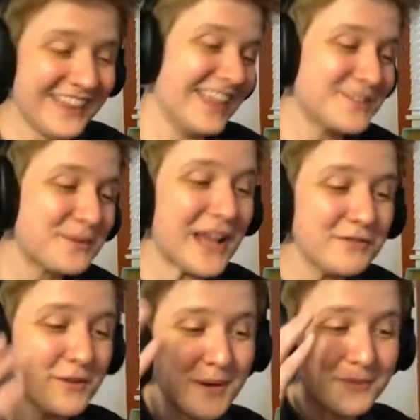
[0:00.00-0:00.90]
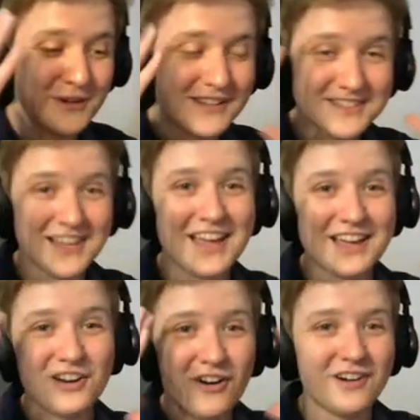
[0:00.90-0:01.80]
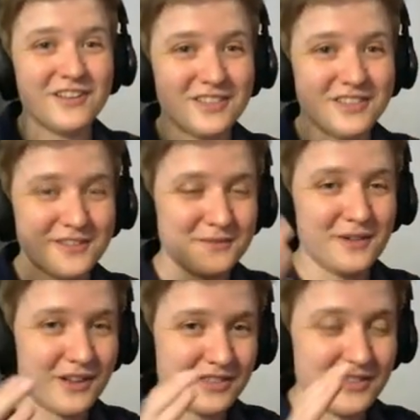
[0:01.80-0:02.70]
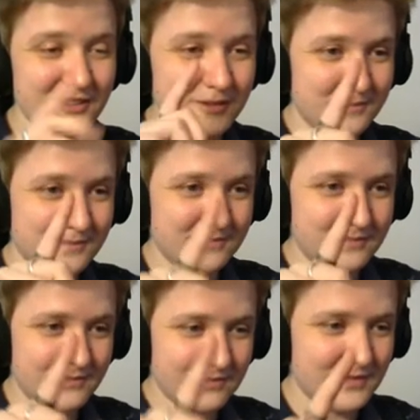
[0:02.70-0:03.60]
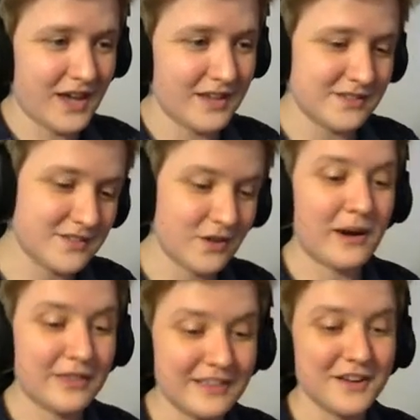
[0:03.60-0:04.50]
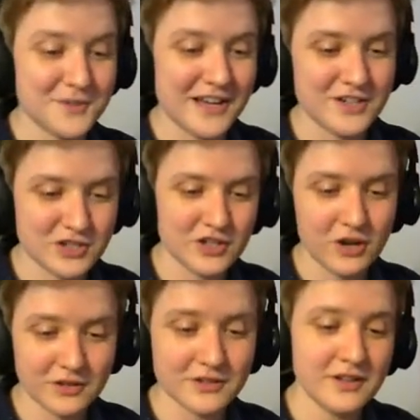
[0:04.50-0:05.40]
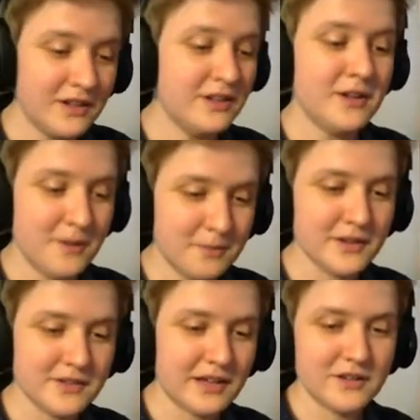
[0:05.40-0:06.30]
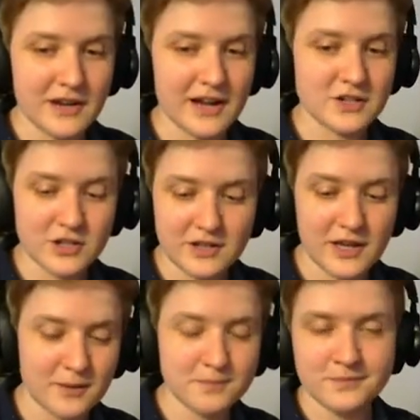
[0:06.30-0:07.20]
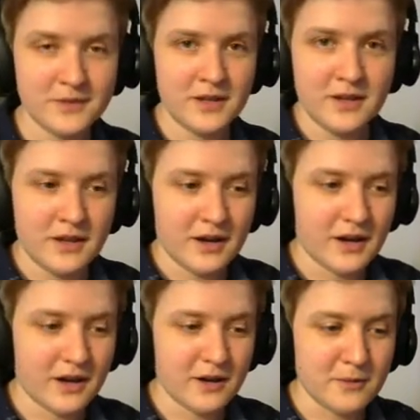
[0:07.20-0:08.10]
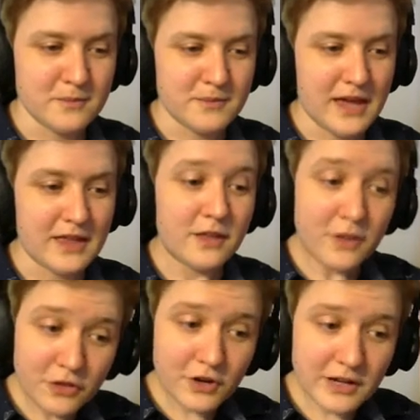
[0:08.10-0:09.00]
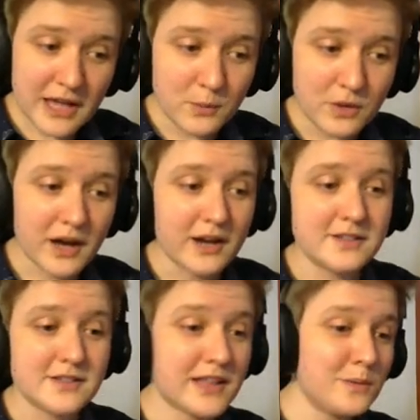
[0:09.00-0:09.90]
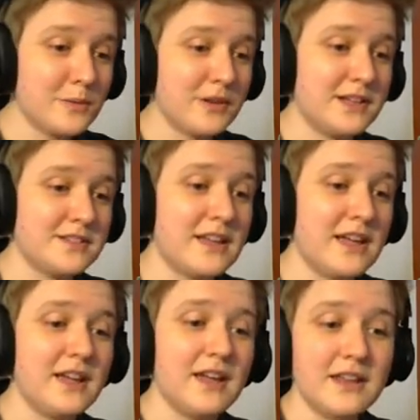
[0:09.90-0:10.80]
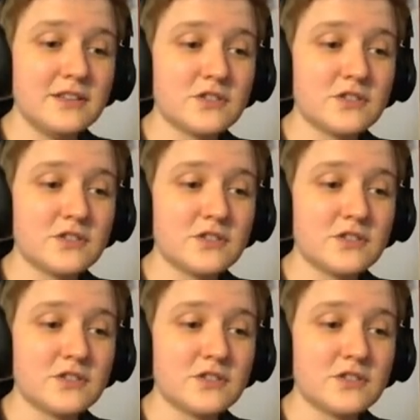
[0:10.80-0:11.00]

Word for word: that's what I remember it saying on the on the case. So I think I was actually called Buzz Lightyear action game. Um, and then the third game we got is the game we're playing today, and it's